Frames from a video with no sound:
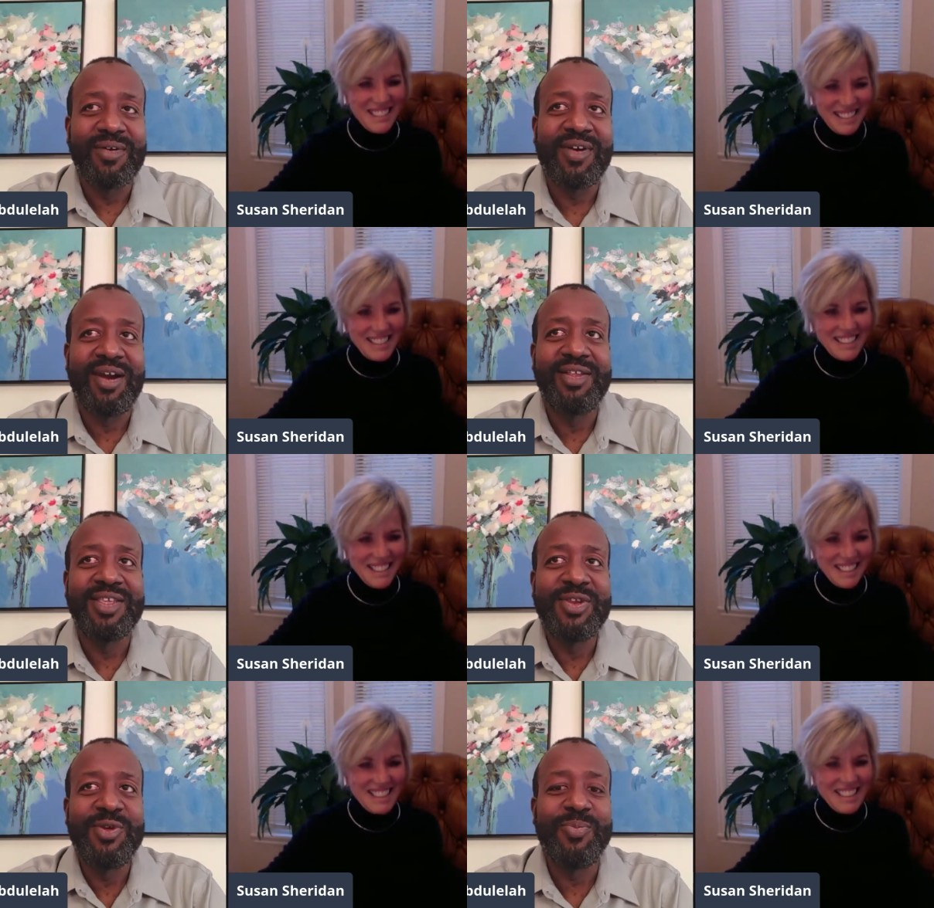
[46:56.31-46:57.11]
Speaker 1: current
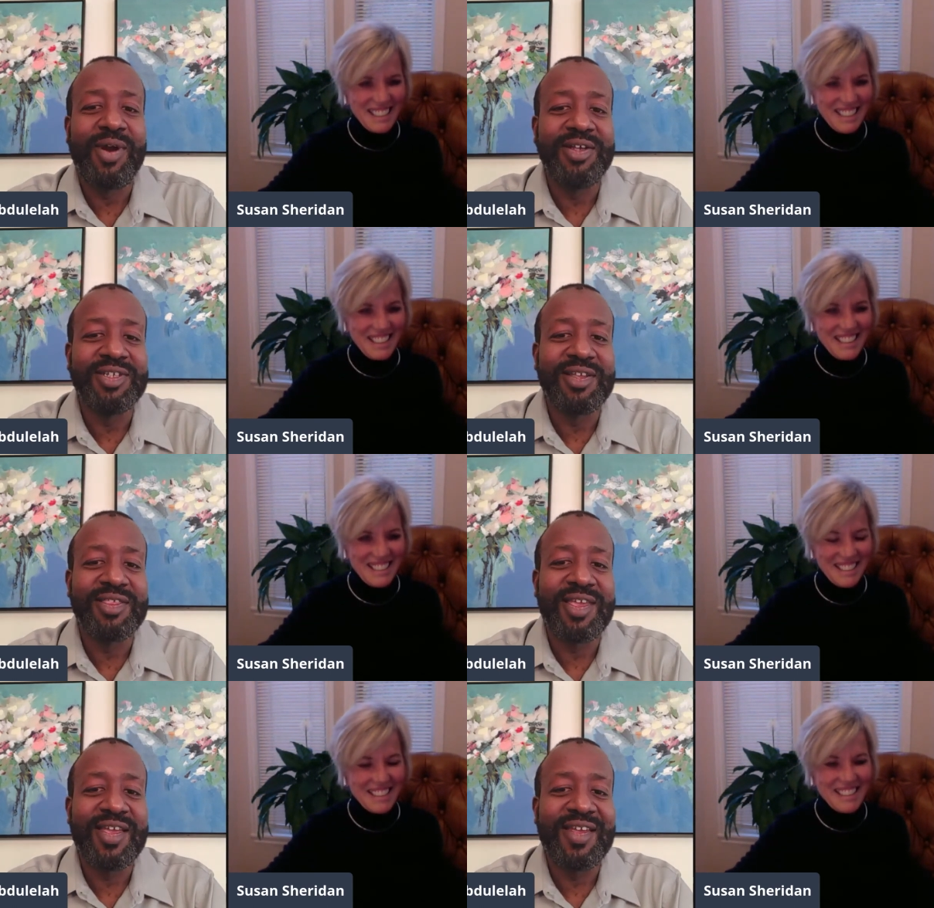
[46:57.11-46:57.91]
and new
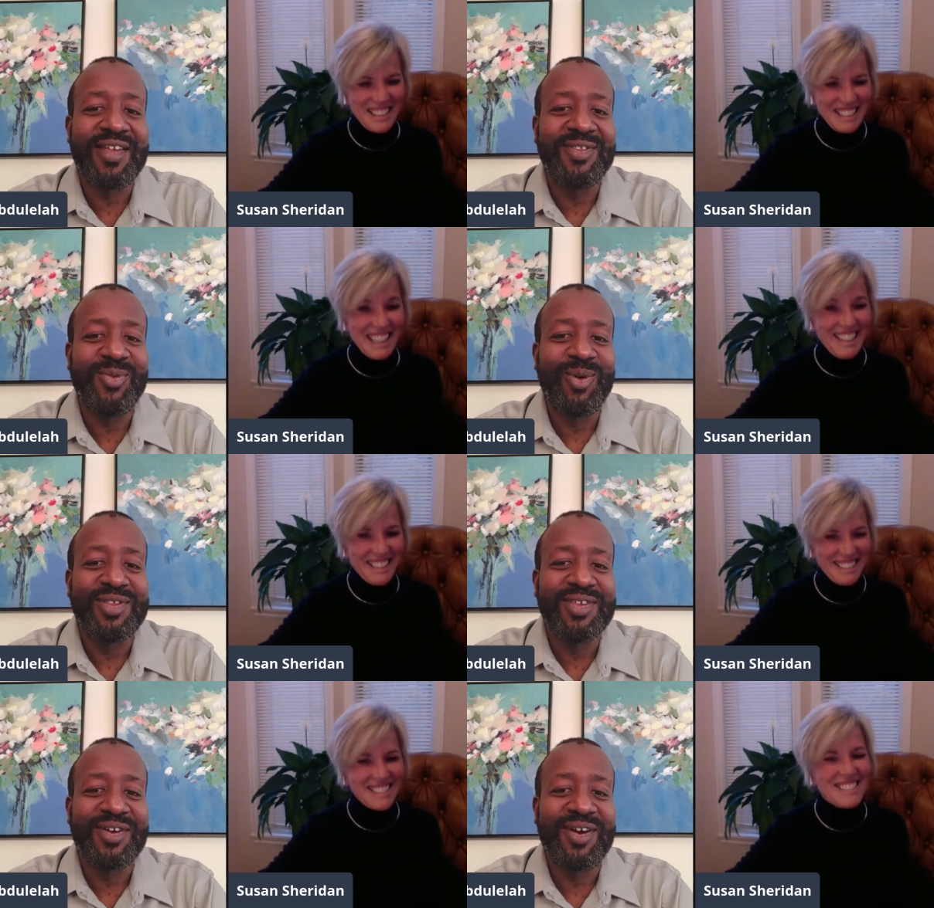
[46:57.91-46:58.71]
projects uh, yeah.
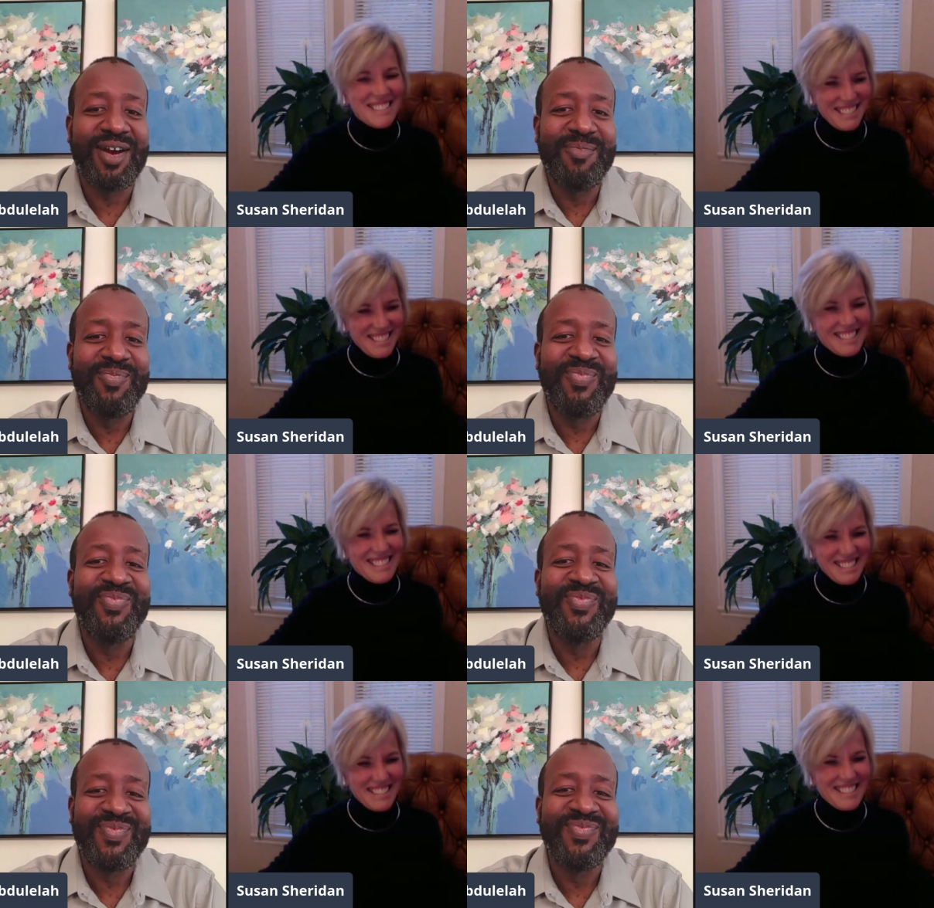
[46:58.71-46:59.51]
zero.
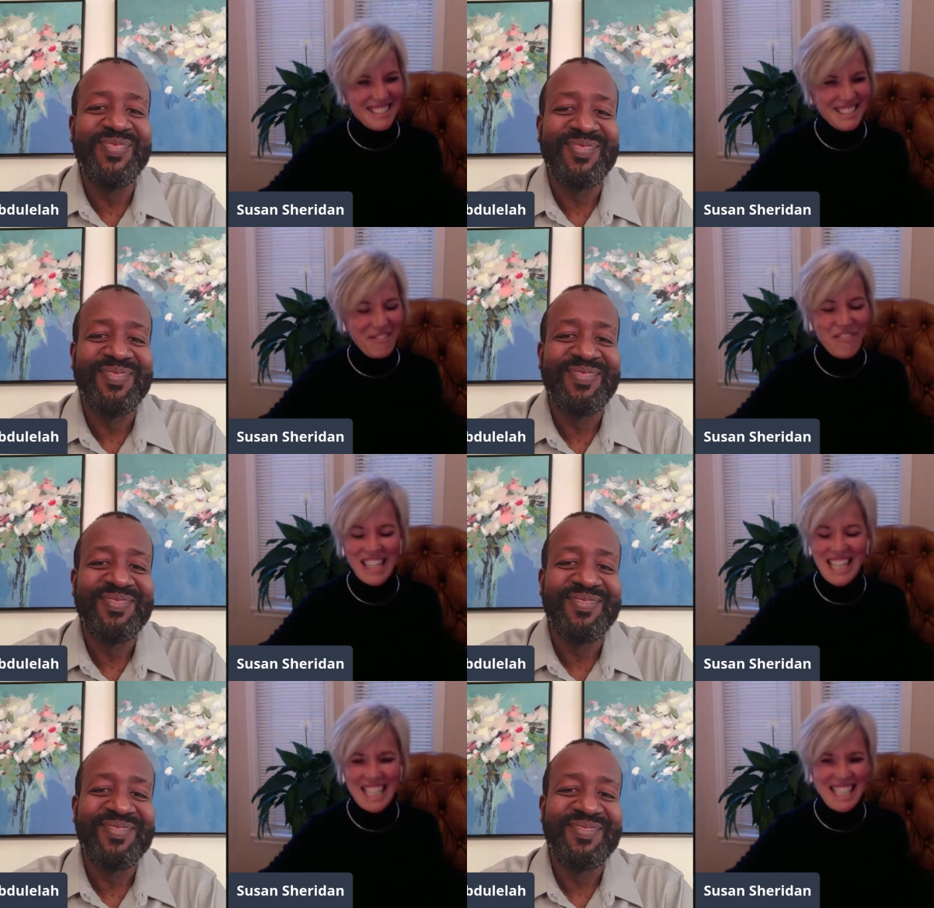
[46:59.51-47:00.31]

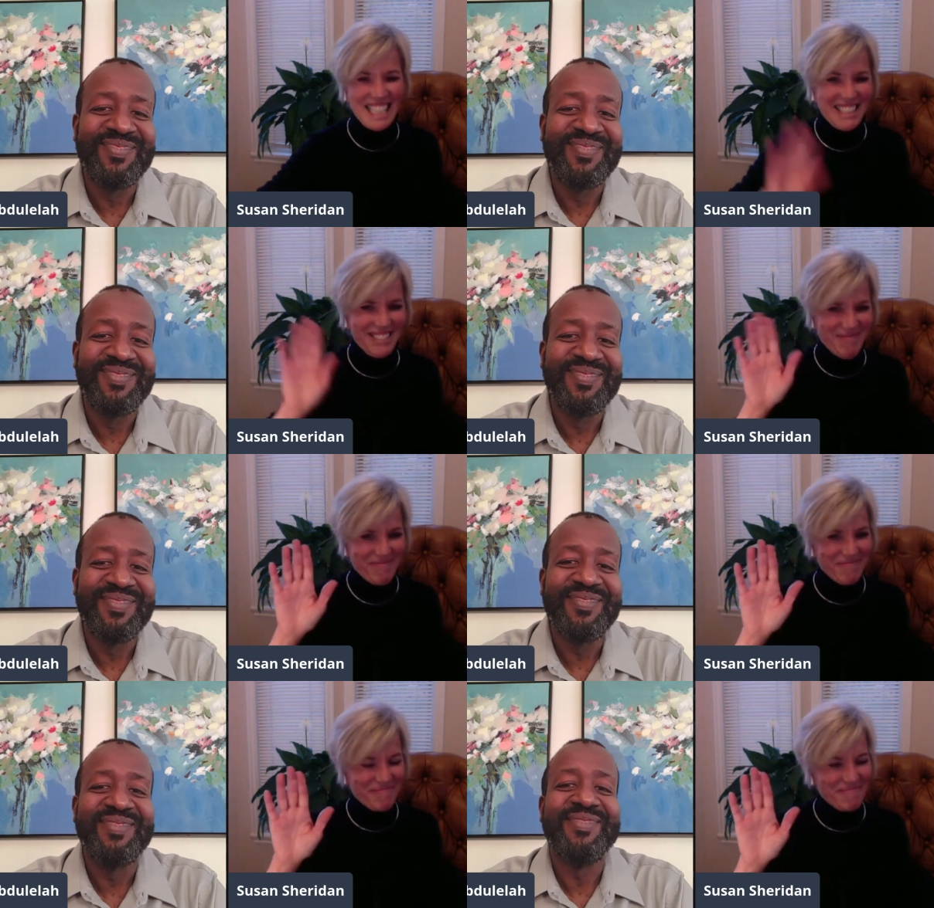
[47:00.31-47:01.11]
Speaker 2: Fantastic.
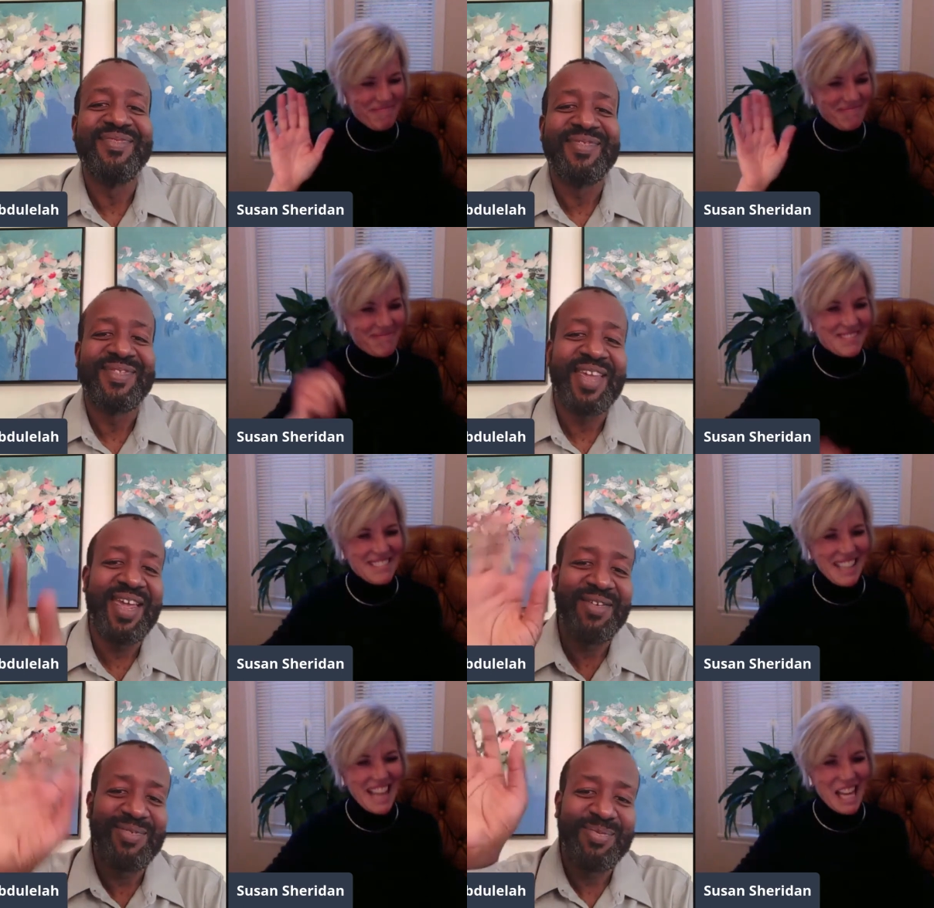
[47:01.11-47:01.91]

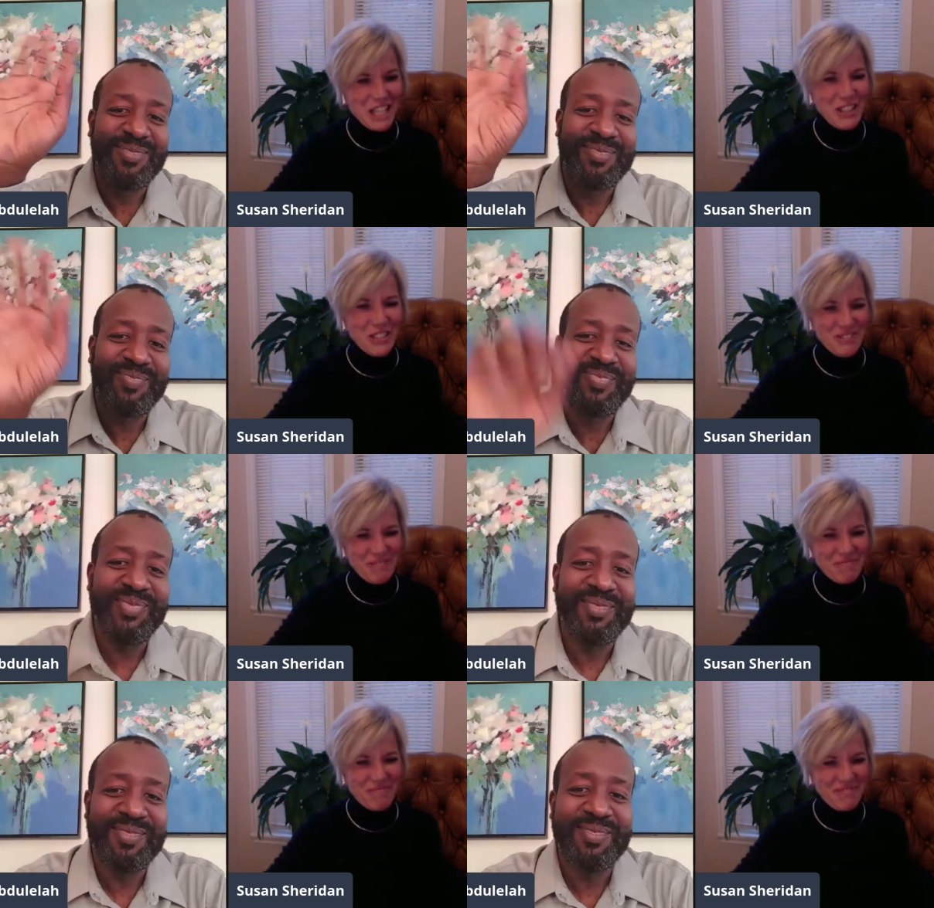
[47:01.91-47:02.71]
Okay. Thank you.
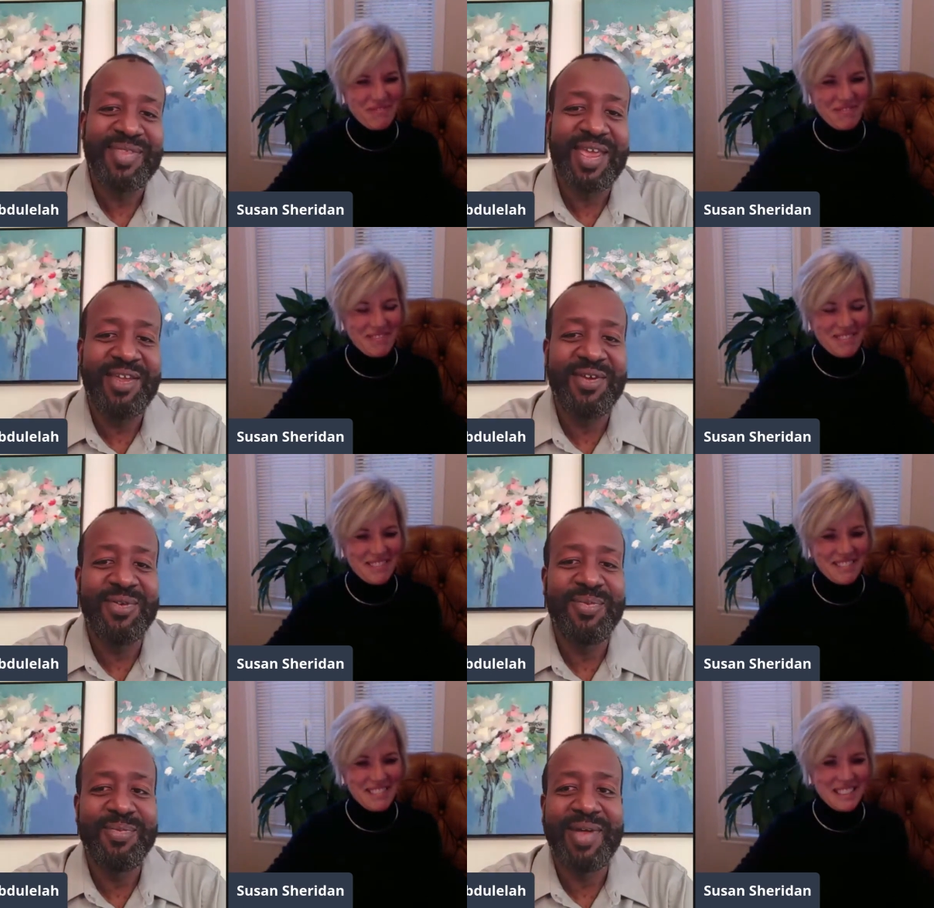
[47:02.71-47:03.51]
Speaker 1: Thank
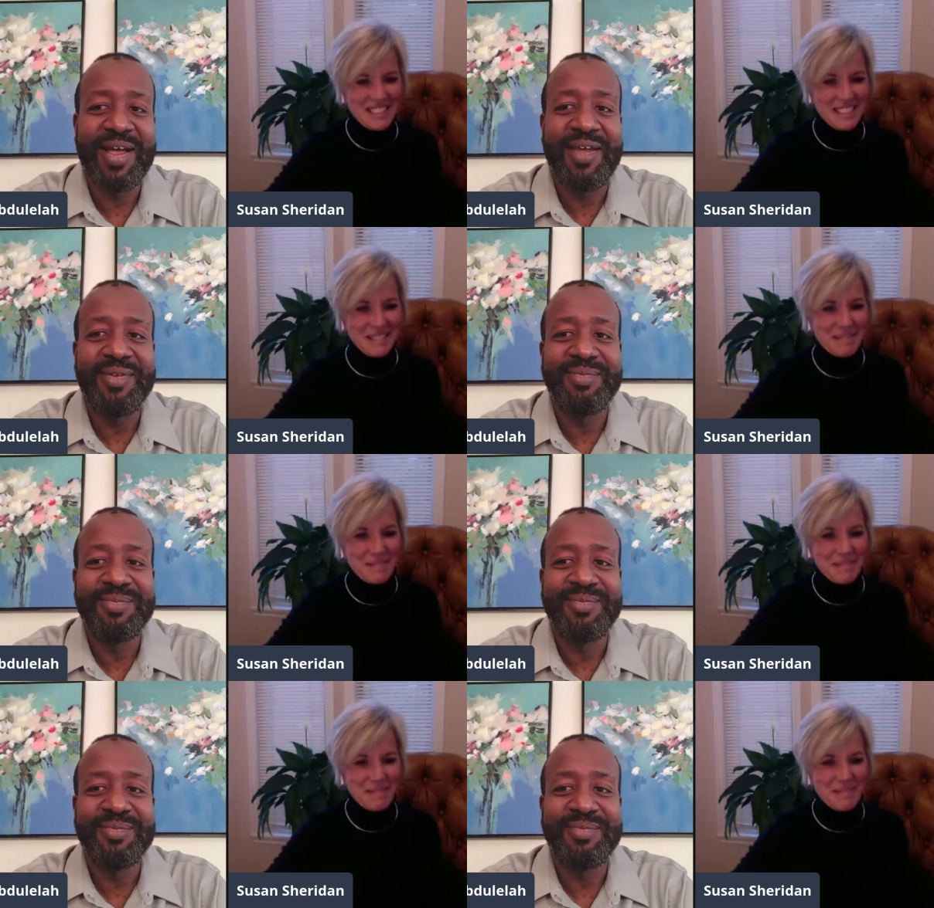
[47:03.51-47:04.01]
you. Bye.